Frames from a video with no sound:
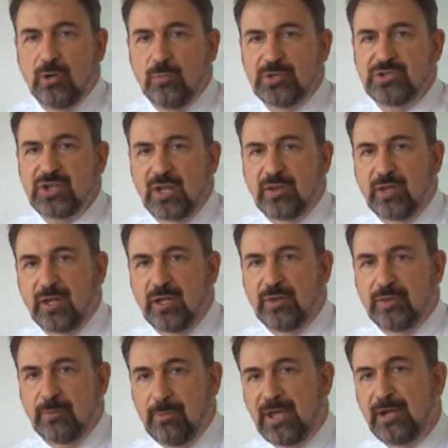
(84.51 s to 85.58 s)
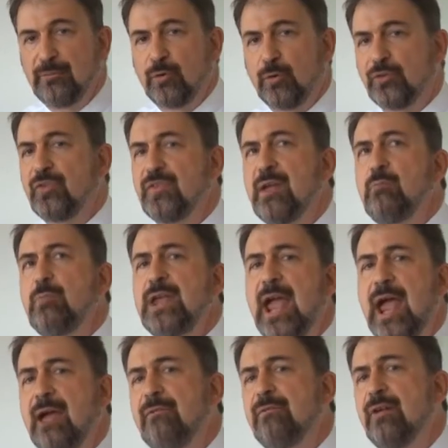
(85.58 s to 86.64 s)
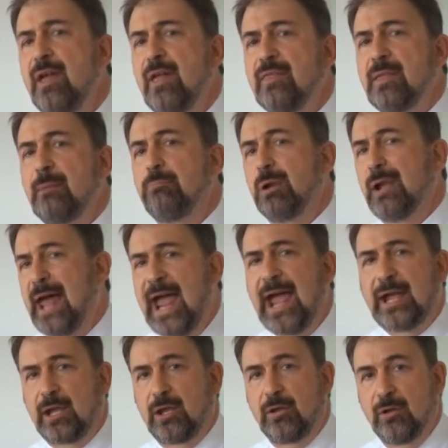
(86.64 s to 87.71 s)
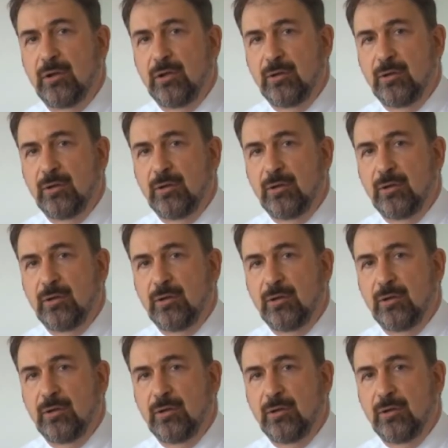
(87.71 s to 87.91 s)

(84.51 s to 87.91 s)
which are the metaphors, and then we have the black,